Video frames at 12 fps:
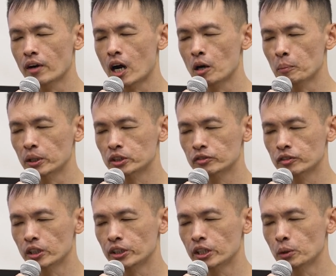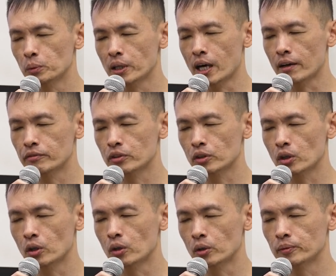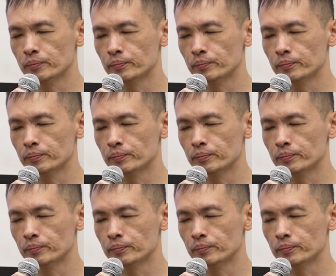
how much further we have to go.